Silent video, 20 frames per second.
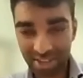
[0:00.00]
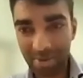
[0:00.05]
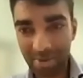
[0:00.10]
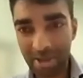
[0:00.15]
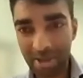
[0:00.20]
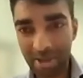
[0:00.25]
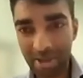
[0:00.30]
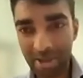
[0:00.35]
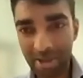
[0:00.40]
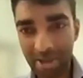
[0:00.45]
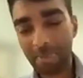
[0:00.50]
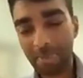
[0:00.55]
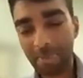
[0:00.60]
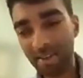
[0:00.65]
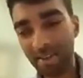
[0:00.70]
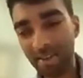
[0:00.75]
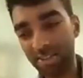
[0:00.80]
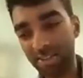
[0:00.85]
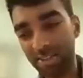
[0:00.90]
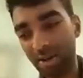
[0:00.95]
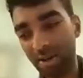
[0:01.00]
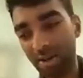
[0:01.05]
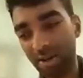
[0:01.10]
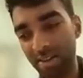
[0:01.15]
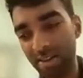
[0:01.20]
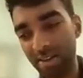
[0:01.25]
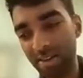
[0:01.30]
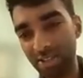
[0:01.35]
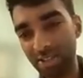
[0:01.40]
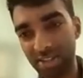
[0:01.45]
So, um, so I've
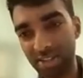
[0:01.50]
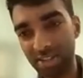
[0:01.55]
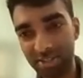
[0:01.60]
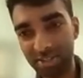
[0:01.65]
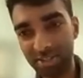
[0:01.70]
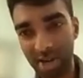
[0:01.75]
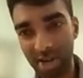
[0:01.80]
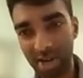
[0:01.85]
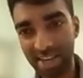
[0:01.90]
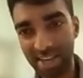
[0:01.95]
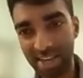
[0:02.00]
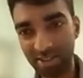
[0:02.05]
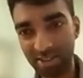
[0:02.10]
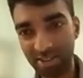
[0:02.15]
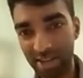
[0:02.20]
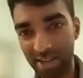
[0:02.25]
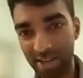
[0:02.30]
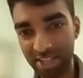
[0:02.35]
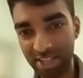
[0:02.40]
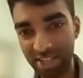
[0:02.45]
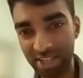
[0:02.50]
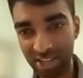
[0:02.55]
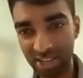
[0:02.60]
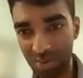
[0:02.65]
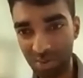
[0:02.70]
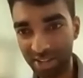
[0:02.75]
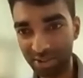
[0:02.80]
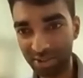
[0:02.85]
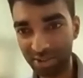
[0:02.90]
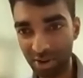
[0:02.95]
just started working as a Foundation Year One
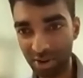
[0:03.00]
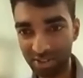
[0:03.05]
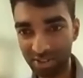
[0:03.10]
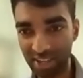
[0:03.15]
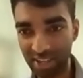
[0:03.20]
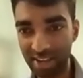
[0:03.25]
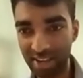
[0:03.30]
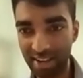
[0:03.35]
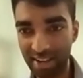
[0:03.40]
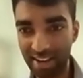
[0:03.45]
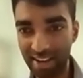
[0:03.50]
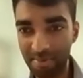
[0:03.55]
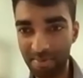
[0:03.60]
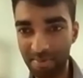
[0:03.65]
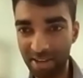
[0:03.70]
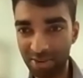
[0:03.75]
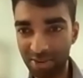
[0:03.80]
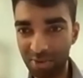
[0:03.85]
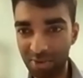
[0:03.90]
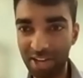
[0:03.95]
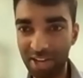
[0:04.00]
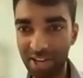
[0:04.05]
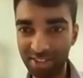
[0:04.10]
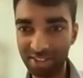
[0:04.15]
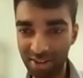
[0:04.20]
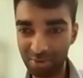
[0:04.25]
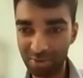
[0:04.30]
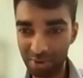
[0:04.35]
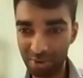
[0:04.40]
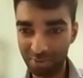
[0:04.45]
doctor um, in North London at Royal
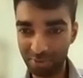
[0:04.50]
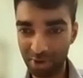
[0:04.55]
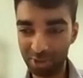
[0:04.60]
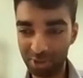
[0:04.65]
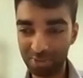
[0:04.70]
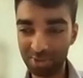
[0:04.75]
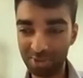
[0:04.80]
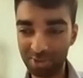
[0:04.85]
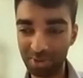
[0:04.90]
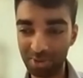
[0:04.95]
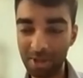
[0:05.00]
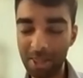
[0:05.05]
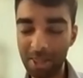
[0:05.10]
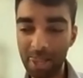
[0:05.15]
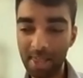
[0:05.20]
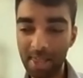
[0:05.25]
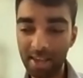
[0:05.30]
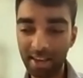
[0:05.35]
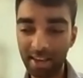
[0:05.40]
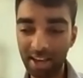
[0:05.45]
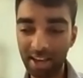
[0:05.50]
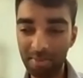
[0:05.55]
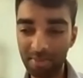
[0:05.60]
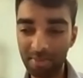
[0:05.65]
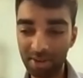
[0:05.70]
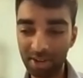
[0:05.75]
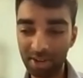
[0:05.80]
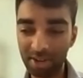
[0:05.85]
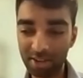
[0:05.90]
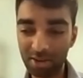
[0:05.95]
Free Hospital, um, and I
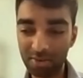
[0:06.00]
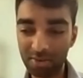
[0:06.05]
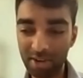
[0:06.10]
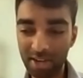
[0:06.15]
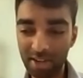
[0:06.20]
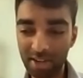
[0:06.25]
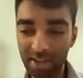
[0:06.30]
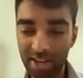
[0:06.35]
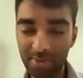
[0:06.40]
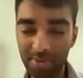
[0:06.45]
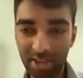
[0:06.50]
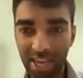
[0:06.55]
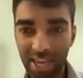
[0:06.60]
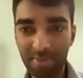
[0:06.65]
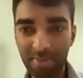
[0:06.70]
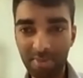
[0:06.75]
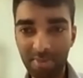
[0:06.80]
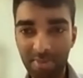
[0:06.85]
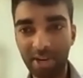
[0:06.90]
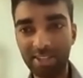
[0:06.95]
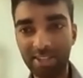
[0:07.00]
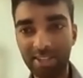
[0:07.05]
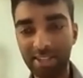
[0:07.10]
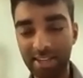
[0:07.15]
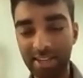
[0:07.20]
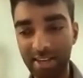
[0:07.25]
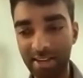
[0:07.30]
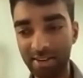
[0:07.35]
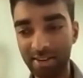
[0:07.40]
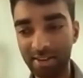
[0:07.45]
got re- and I became interested
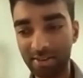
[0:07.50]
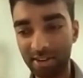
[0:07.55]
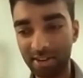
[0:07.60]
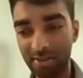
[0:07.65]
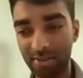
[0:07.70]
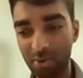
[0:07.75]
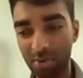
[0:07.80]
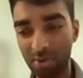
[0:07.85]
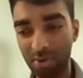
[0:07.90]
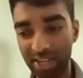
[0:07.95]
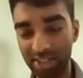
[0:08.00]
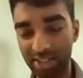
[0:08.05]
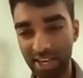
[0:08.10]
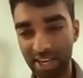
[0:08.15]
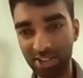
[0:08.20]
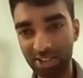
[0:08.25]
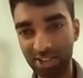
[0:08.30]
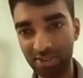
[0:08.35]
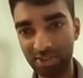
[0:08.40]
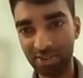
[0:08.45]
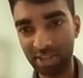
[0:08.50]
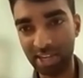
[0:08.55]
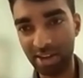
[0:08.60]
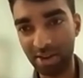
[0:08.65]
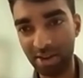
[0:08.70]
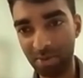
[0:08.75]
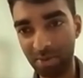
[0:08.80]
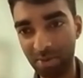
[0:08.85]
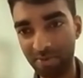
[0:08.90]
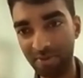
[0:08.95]
in kind of organisations and how
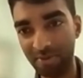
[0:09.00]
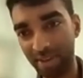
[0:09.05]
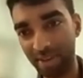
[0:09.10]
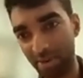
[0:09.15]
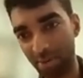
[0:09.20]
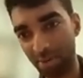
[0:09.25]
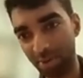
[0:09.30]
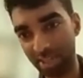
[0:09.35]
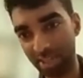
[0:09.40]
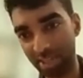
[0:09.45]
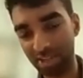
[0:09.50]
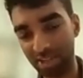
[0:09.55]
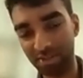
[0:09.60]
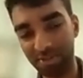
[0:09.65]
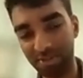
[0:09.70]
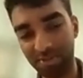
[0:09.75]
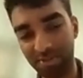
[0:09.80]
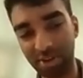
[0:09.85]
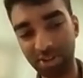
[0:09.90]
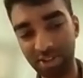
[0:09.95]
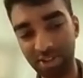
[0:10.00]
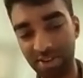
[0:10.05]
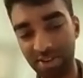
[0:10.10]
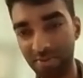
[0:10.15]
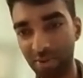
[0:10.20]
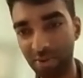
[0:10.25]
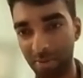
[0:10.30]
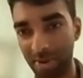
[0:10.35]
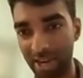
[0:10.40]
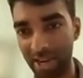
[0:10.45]
we how organisations function following
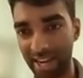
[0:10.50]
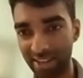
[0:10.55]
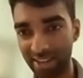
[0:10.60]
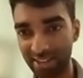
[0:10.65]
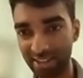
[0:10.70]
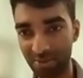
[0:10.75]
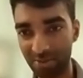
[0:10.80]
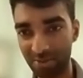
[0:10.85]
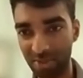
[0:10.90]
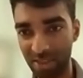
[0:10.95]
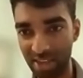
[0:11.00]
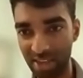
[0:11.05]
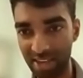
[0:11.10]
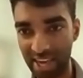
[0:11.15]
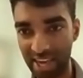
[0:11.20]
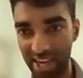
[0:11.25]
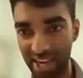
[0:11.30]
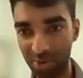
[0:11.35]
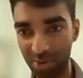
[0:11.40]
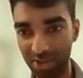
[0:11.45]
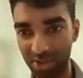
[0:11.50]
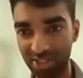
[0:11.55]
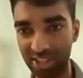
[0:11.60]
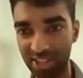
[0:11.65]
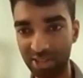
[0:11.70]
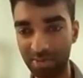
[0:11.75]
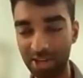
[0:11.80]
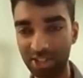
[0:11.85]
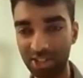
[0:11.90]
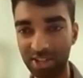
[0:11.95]
my elective with the Care Quality
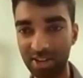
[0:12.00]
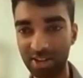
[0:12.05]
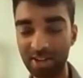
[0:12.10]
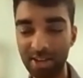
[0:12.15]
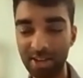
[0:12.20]
Commission,